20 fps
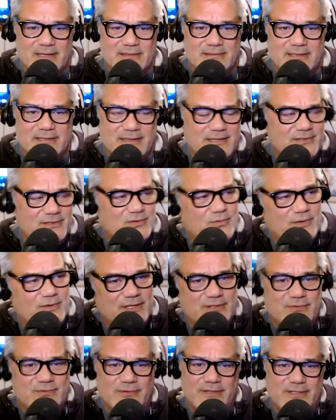And then
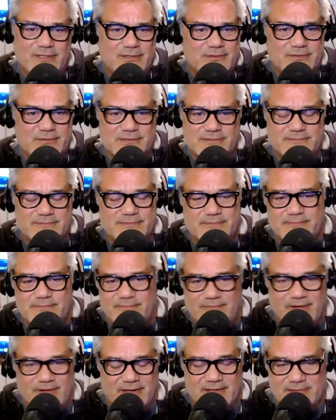2022 was
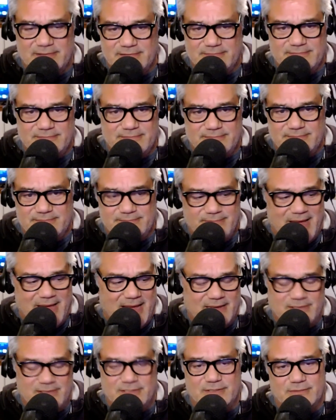fucking
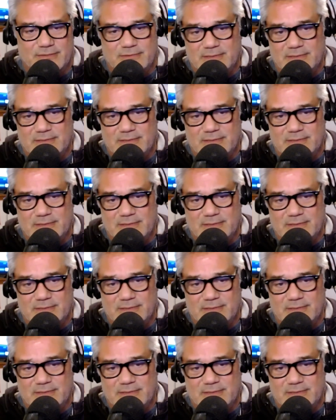bad too.